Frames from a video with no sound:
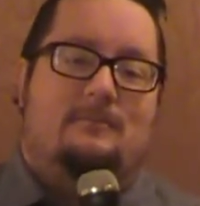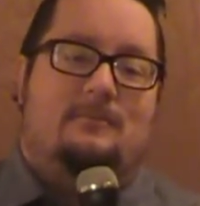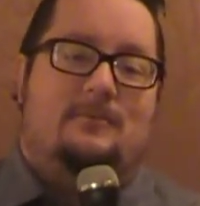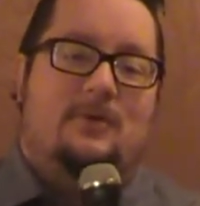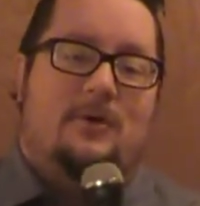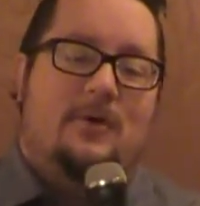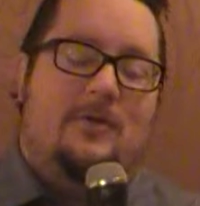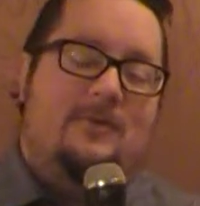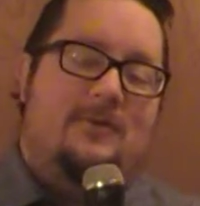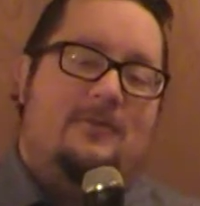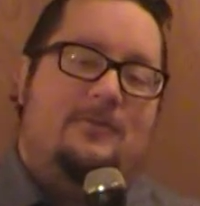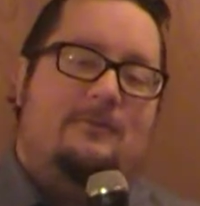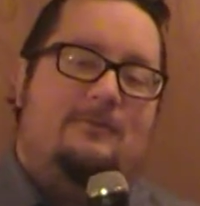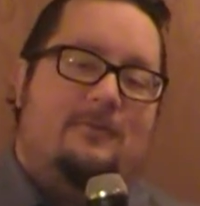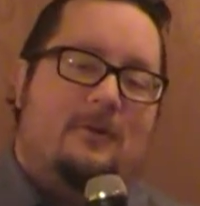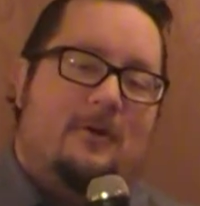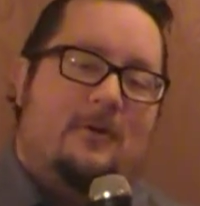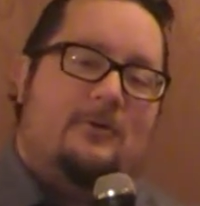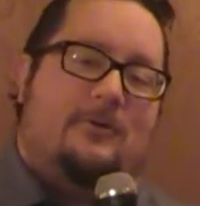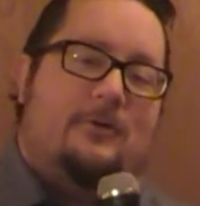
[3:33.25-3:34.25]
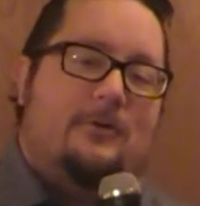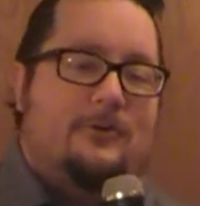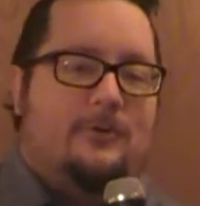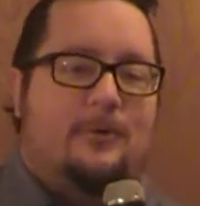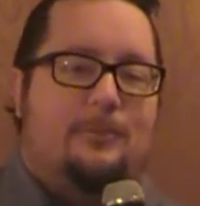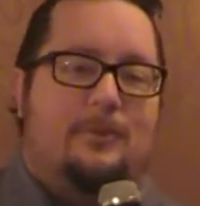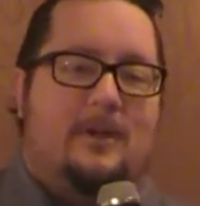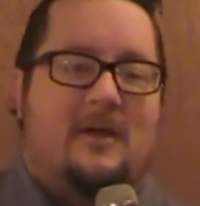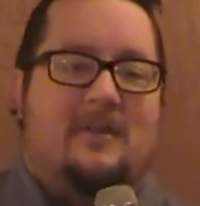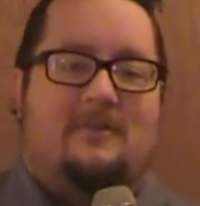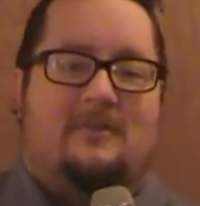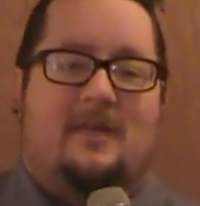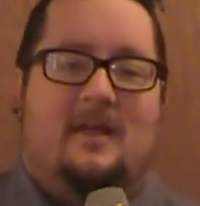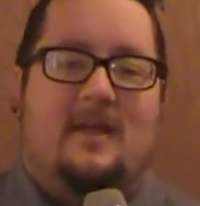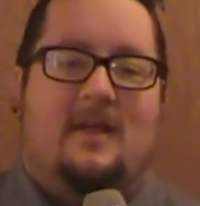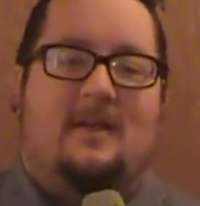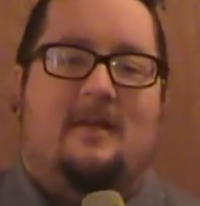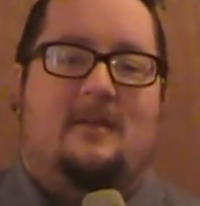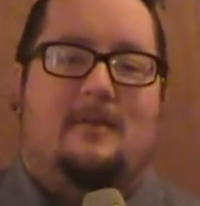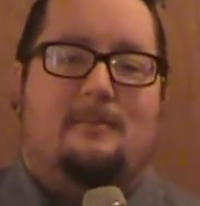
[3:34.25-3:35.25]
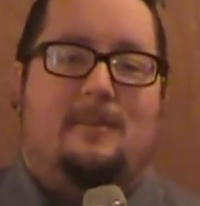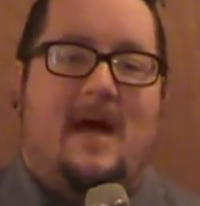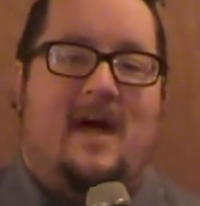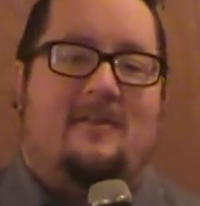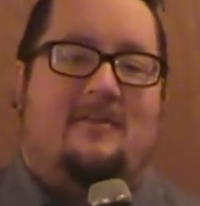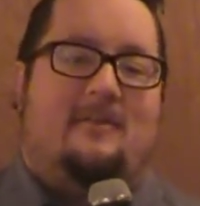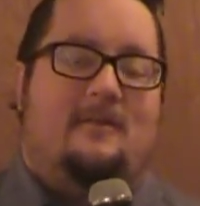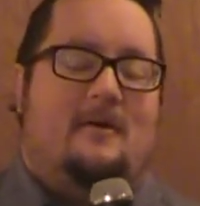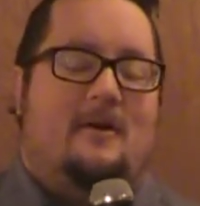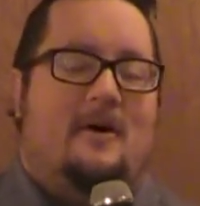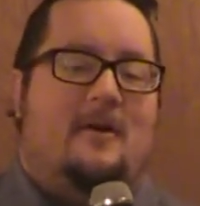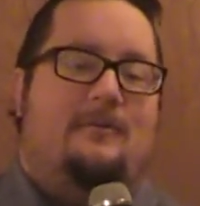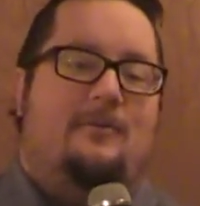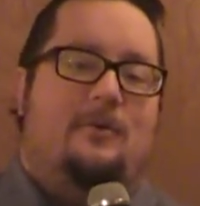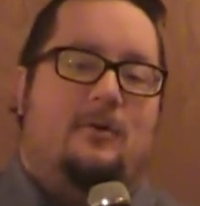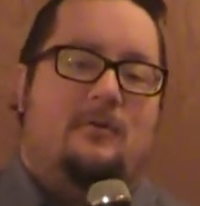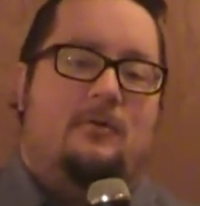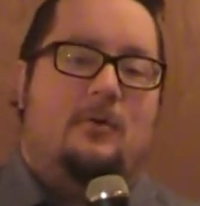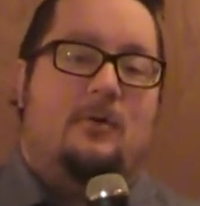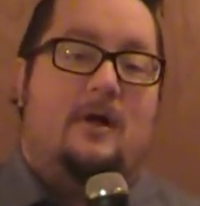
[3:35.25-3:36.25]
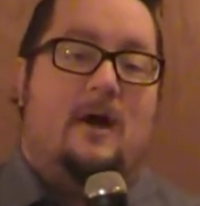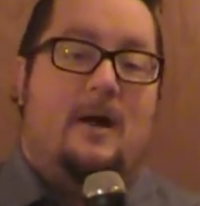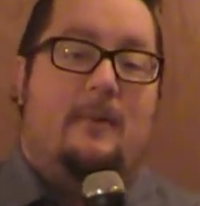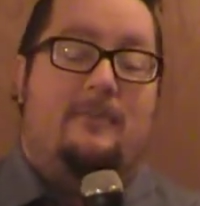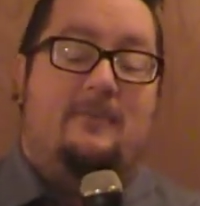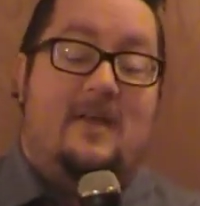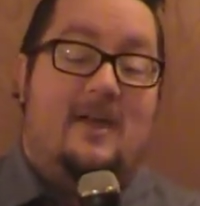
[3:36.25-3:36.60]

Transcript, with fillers: doing this vertical suplex thing, and then passing it off three or four times.